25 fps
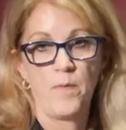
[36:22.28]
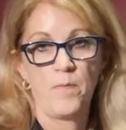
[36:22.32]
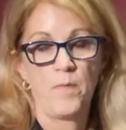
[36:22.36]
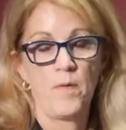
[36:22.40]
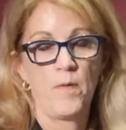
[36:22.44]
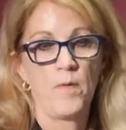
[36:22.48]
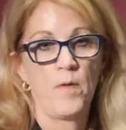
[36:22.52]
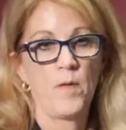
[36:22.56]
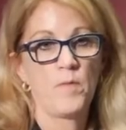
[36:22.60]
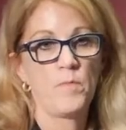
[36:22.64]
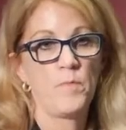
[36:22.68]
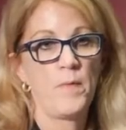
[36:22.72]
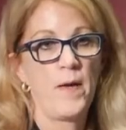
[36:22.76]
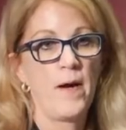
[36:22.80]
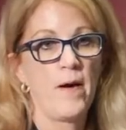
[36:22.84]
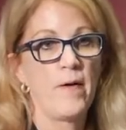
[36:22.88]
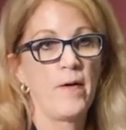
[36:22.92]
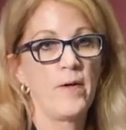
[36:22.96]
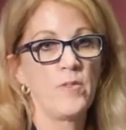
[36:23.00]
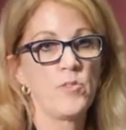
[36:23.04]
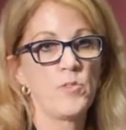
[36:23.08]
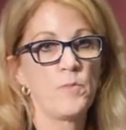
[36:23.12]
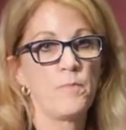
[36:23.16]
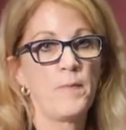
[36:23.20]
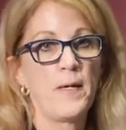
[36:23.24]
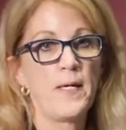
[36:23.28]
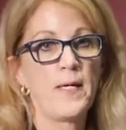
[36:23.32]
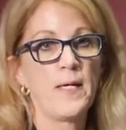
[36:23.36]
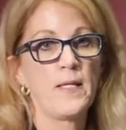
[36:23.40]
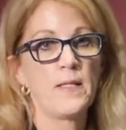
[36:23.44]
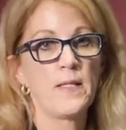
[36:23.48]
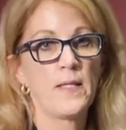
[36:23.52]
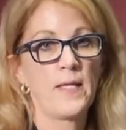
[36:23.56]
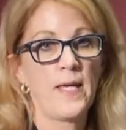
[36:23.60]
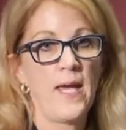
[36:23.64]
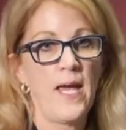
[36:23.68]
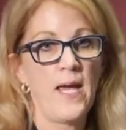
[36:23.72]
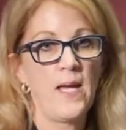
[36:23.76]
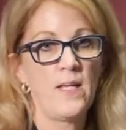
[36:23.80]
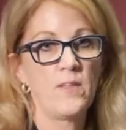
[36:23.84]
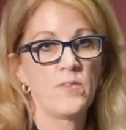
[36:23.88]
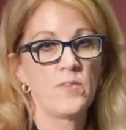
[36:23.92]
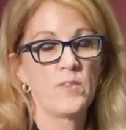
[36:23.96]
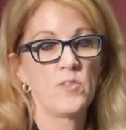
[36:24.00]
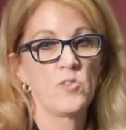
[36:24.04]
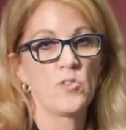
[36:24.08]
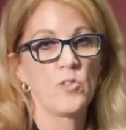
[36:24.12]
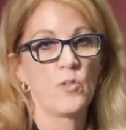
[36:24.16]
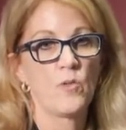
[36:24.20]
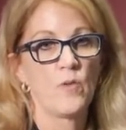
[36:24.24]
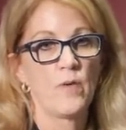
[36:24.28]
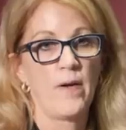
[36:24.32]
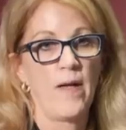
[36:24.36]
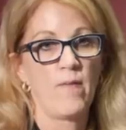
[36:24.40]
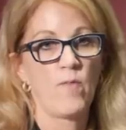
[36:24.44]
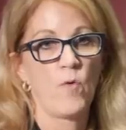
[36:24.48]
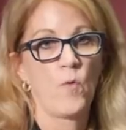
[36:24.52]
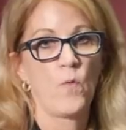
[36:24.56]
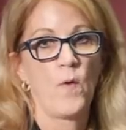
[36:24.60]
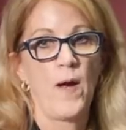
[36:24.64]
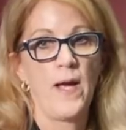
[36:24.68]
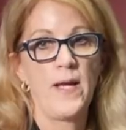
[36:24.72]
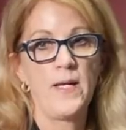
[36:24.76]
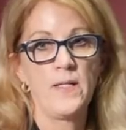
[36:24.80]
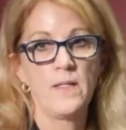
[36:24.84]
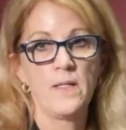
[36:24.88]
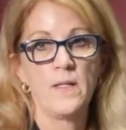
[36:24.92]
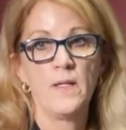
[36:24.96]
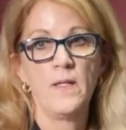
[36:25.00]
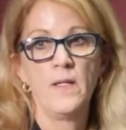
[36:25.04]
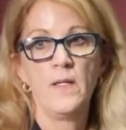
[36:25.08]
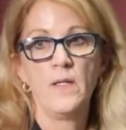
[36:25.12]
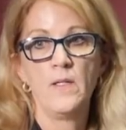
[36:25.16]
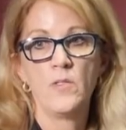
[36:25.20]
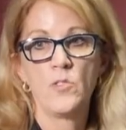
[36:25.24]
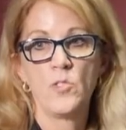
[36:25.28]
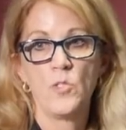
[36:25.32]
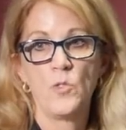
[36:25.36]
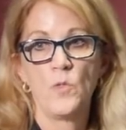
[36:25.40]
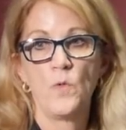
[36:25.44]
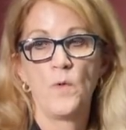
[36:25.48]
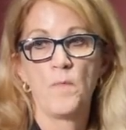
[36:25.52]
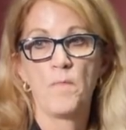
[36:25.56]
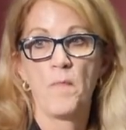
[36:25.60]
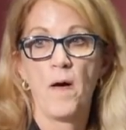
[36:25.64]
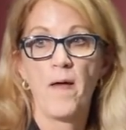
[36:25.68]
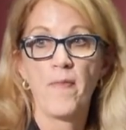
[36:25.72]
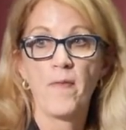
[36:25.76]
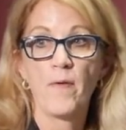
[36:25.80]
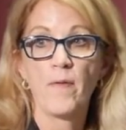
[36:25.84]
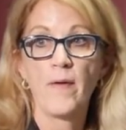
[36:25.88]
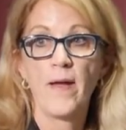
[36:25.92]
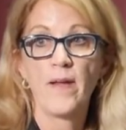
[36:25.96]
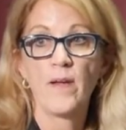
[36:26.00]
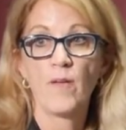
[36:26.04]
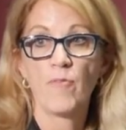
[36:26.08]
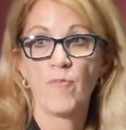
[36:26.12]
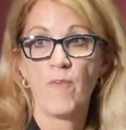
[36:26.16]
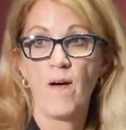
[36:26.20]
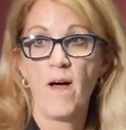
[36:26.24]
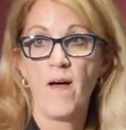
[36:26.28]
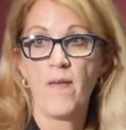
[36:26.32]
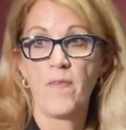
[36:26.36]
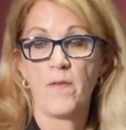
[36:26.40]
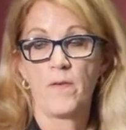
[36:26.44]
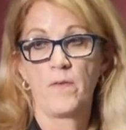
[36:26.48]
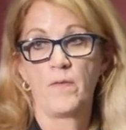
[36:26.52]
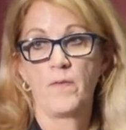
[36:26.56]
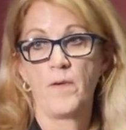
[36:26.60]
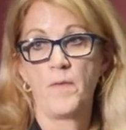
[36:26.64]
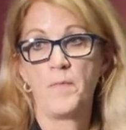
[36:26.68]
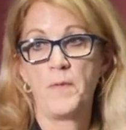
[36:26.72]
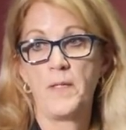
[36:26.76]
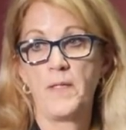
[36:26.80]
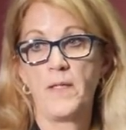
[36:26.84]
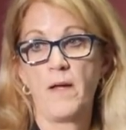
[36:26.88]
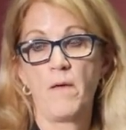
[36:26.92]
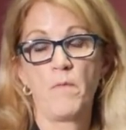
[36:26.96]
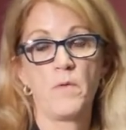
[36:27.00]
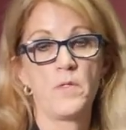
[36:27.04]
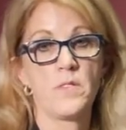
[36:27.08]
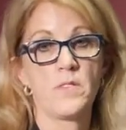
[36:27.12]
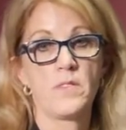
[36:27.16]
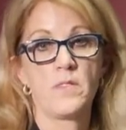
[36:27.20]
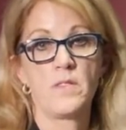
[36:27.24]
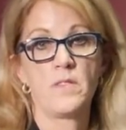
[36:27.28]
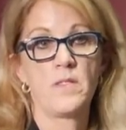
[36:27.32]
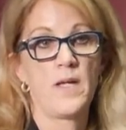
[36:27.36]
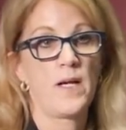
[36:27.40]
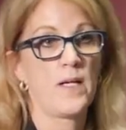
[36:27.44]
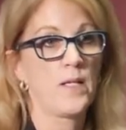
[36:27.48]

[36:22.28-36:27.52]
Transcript: on marriage and making the case that children have a right to a mother and a father. I mean, that was the